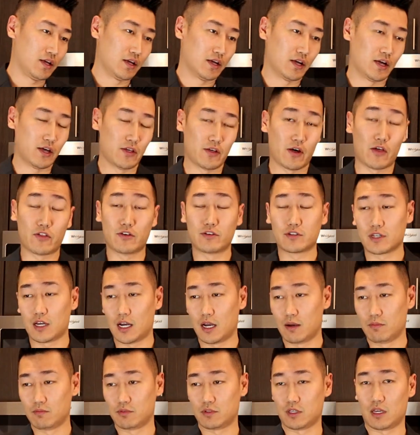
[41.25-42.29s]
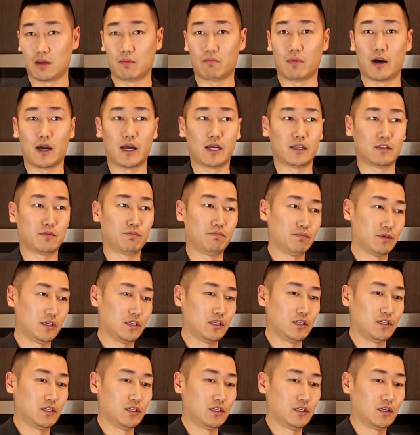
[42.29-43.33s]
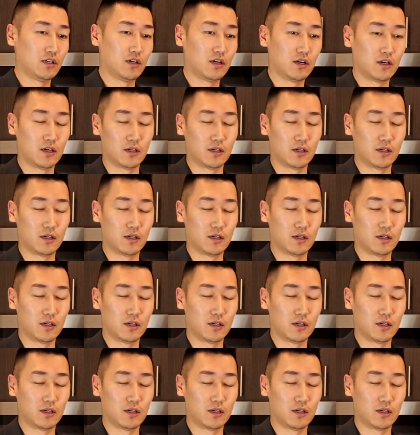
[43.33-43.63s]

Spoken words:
And other times they might be